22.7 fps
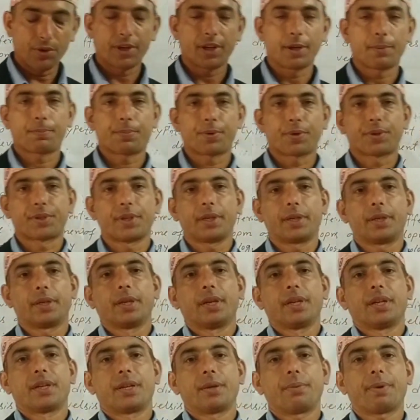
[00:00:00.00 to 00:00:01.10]
and
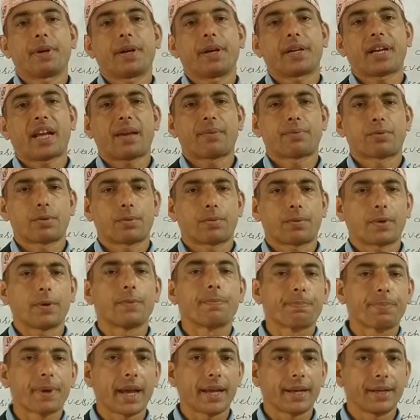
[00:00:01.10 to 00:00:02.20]
proceed. Different types of
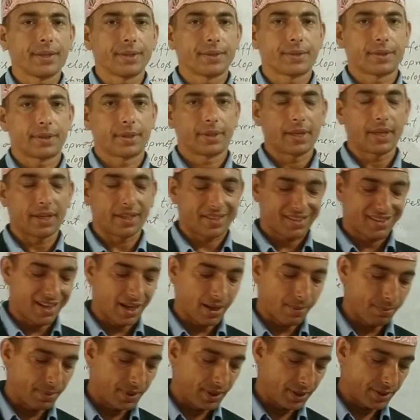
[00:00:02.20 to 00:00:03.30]
companies they
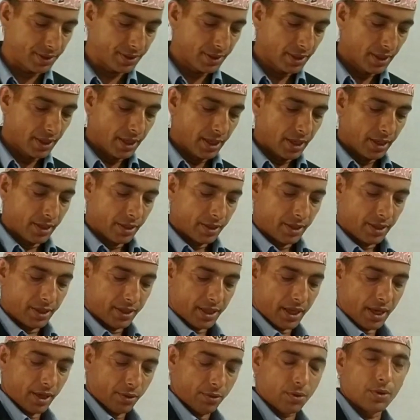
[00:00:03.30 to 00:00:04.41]
establish, these
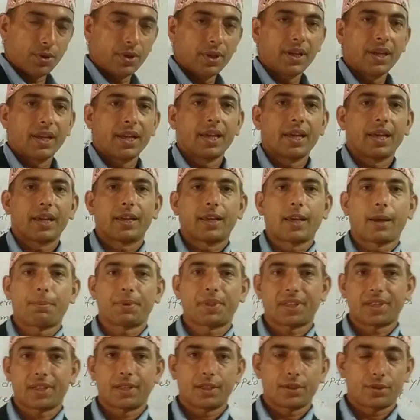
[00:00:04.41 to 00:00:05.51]
are called
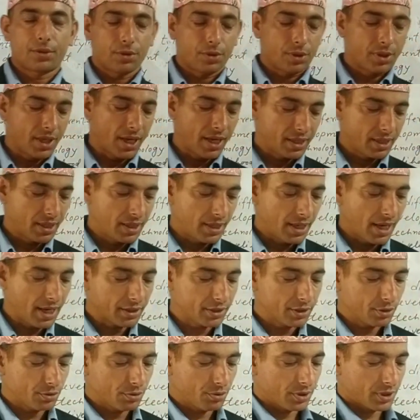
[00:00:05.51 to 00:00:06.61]
capitalist society.
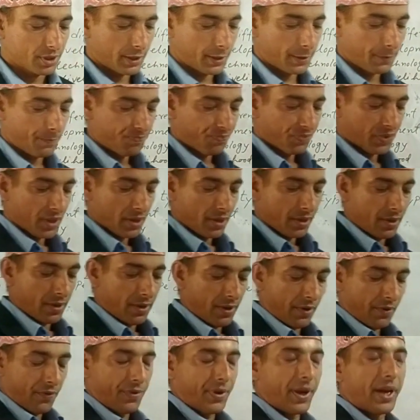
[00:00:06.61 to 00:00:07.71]
Like this, we see
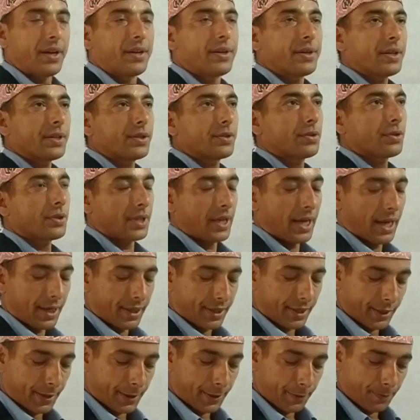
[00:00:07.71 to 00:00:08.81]
federal
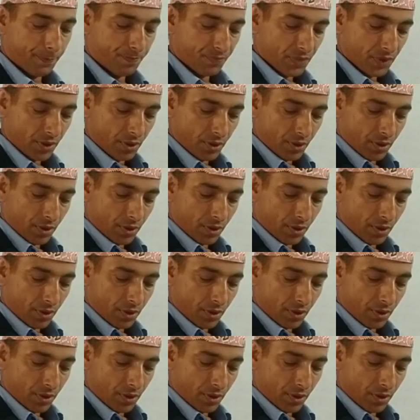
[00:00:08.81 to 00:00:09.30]
society,